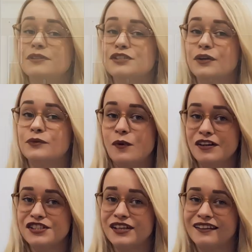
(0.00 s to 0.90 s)
enjoyed
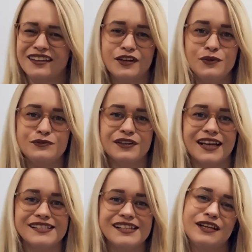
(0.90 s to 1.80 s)
watching, then don't
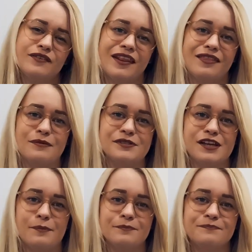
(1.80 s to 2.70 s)
forget to give it a thumbs
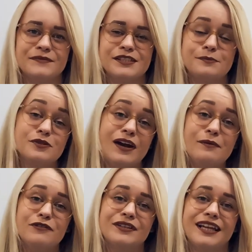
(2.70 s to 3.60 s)
up.
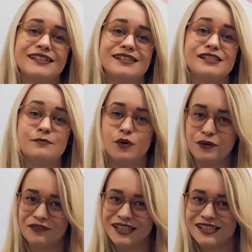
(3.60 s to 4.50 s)
Subscribe if you'd like to see more
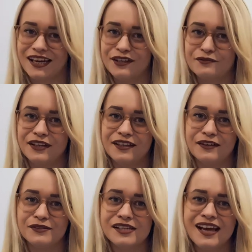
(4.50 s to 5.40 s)
of these kind of
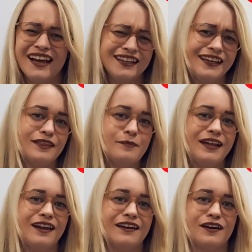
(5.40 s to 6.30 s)
videos, and click the
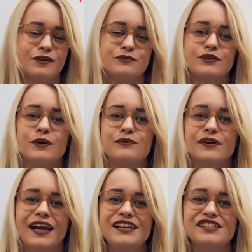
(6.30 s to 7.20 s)
bell icon for
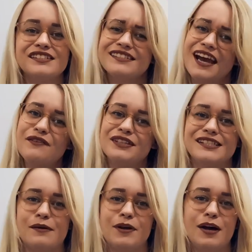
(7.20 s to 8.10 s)
notifications every
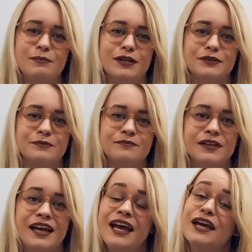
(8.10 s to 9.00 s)
time I upload.
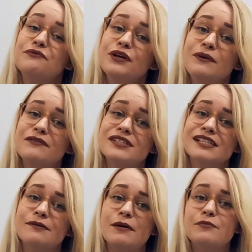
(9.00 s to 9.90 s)
If you haven't
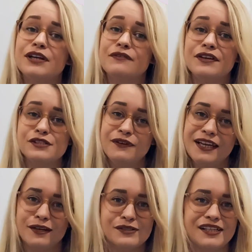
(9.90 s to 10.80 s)
seen my previous
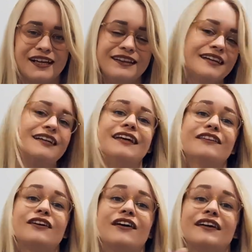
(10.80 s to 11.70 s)
videos yet, then click
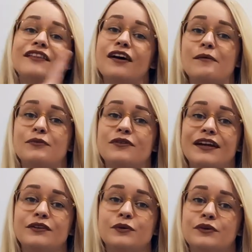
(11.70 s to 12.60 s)
the card in the upper
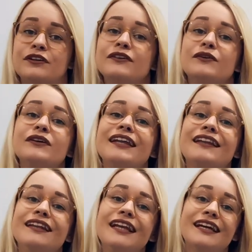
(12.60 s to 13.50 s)
right corner or
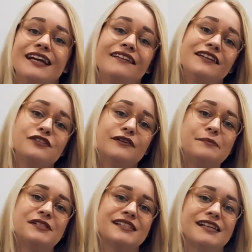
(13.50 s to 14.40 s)
click the link in the
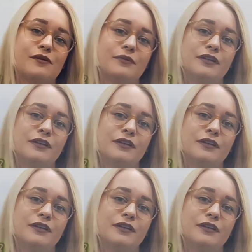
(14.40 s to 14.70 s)
description down